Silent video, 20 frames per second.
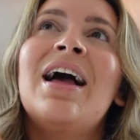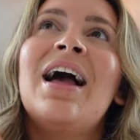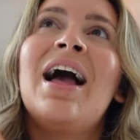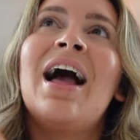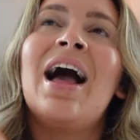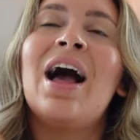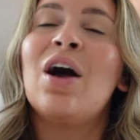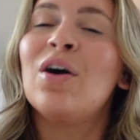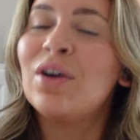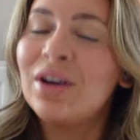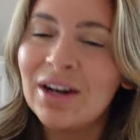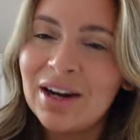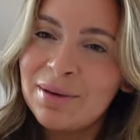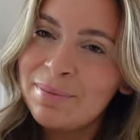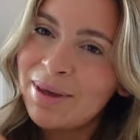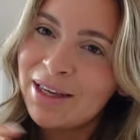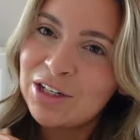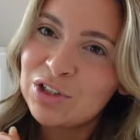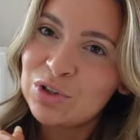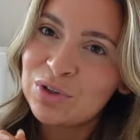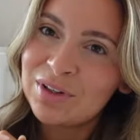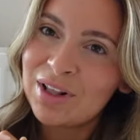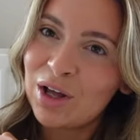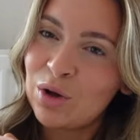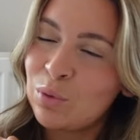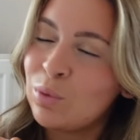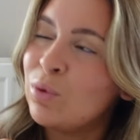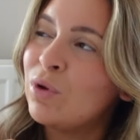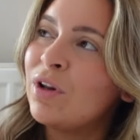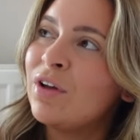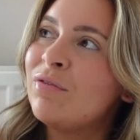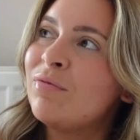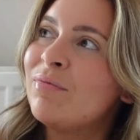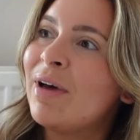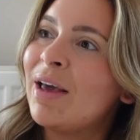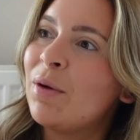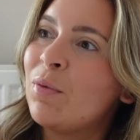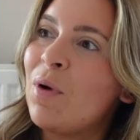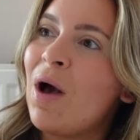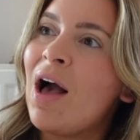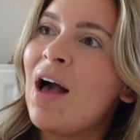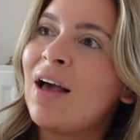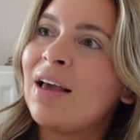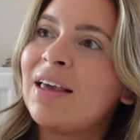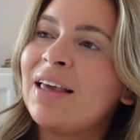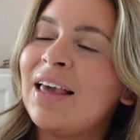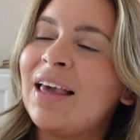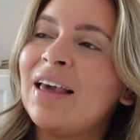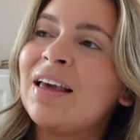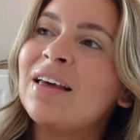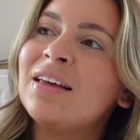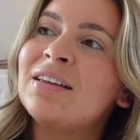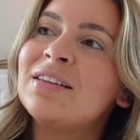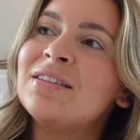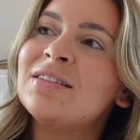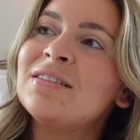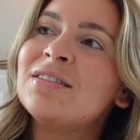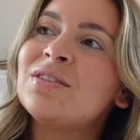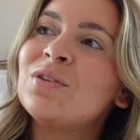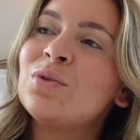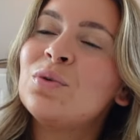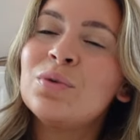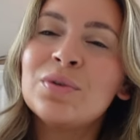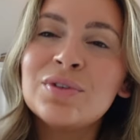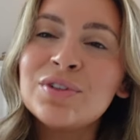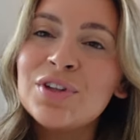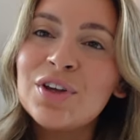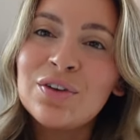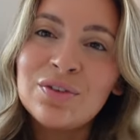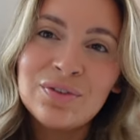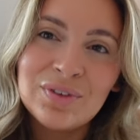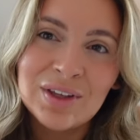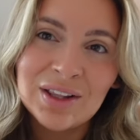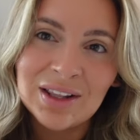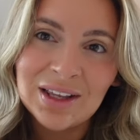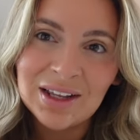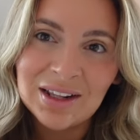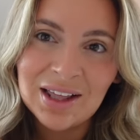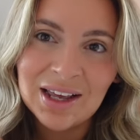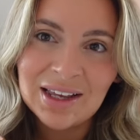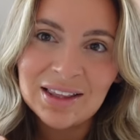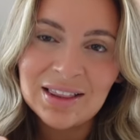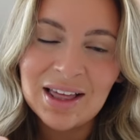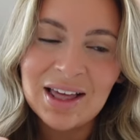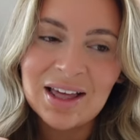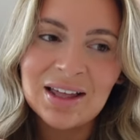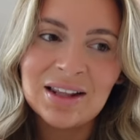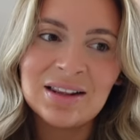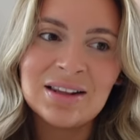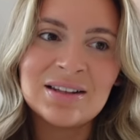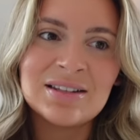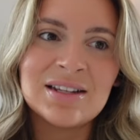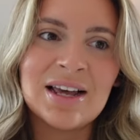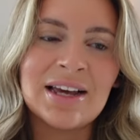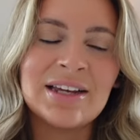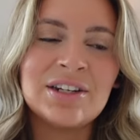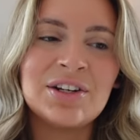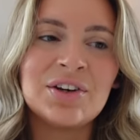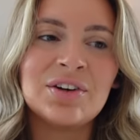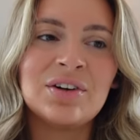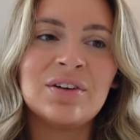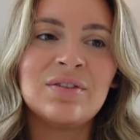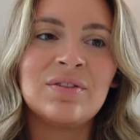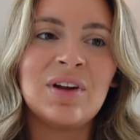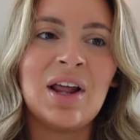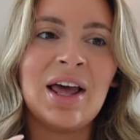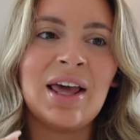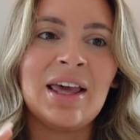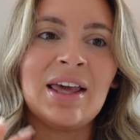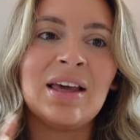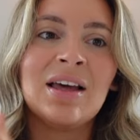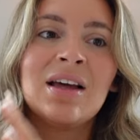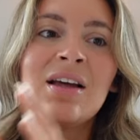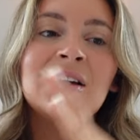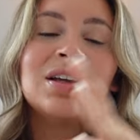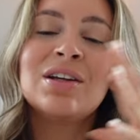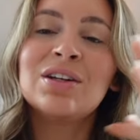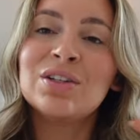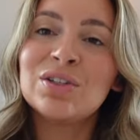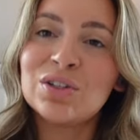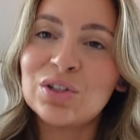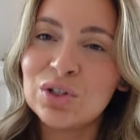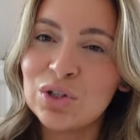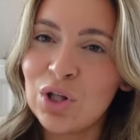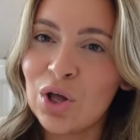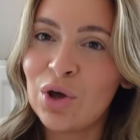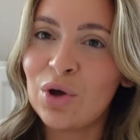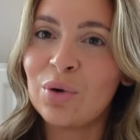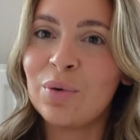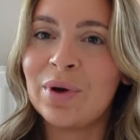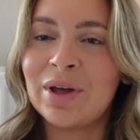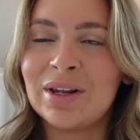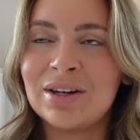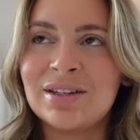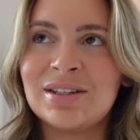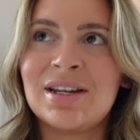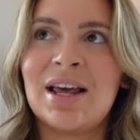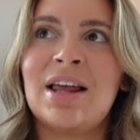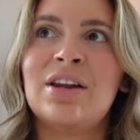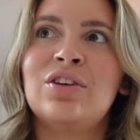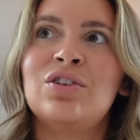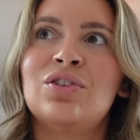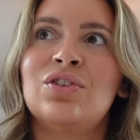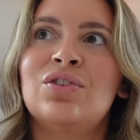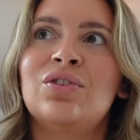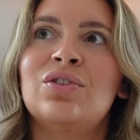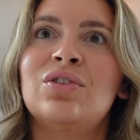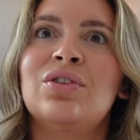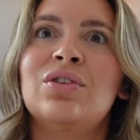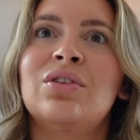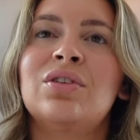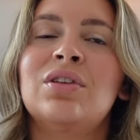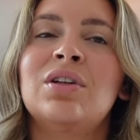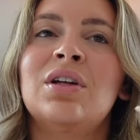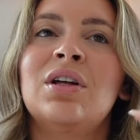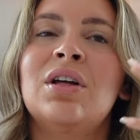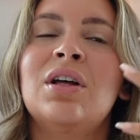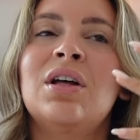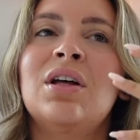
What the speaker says: How can I make sure that all of my work is also feeling like that? And this idea of like slow, intentional,